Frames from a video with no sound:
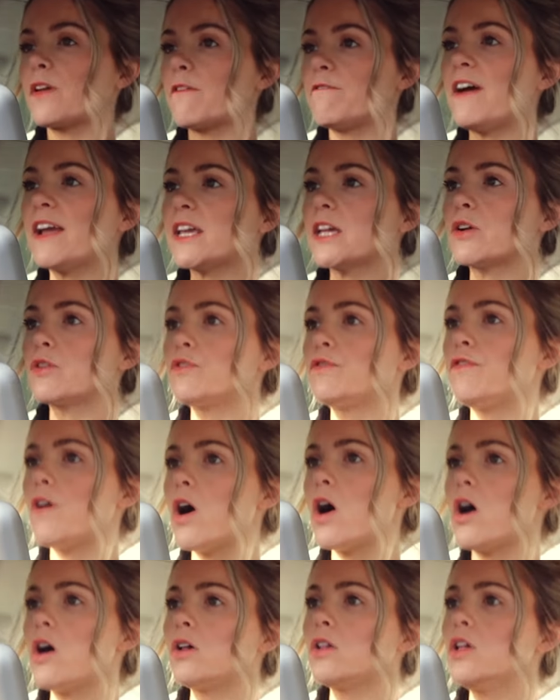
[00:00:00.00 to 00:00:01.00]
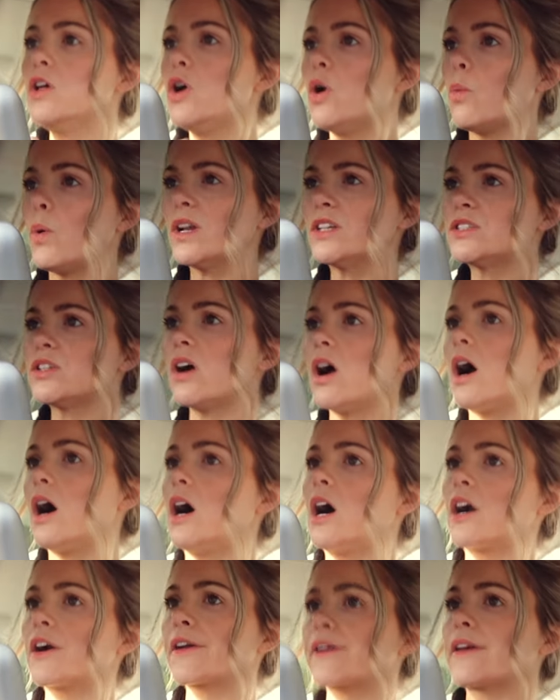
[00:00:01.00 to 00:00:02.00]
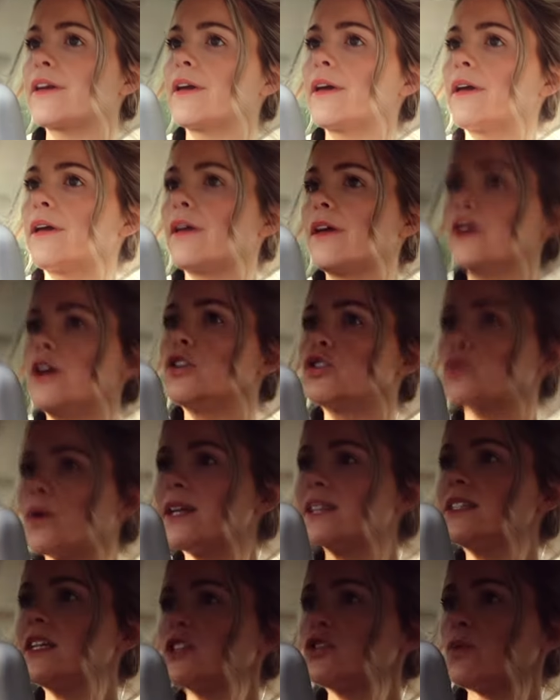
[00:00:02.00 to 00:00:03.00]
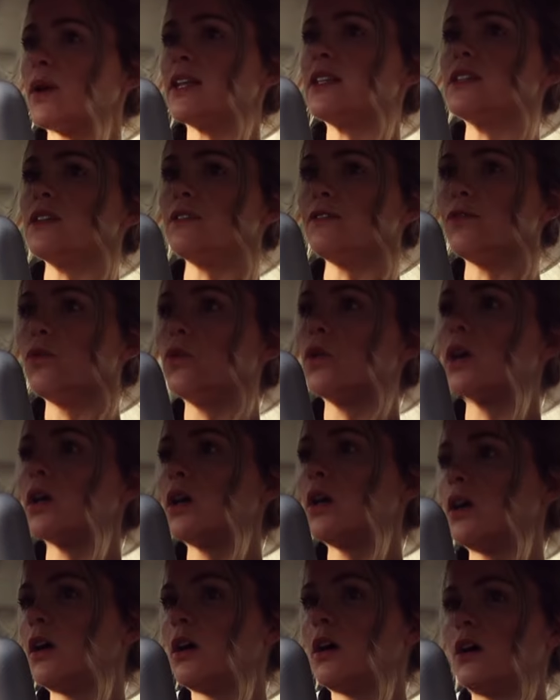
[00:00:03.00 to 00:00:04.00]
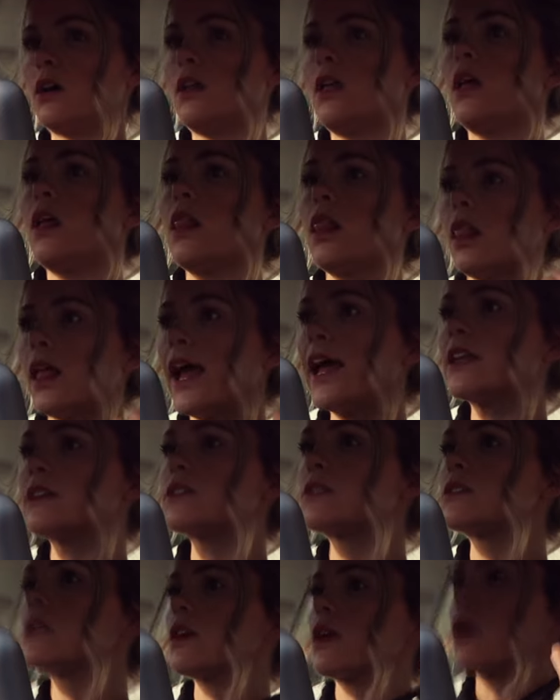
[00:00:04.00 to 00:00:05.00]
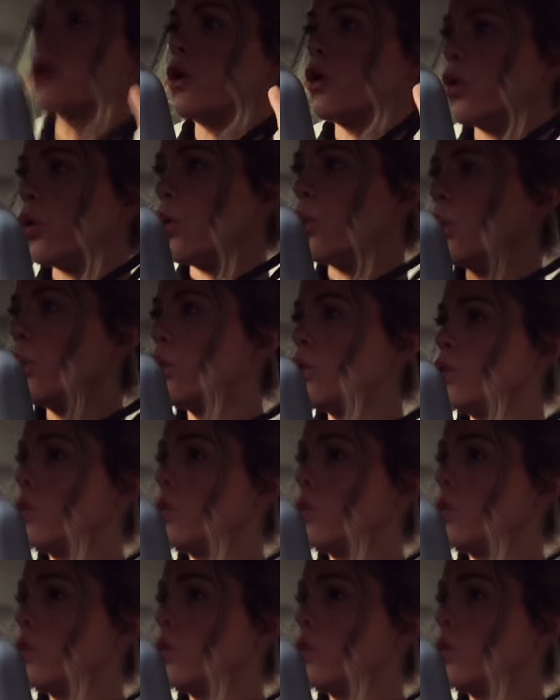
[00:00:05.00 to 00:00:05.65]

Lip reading: Fit Girl Fall, Winter Arc 2024. Let's go.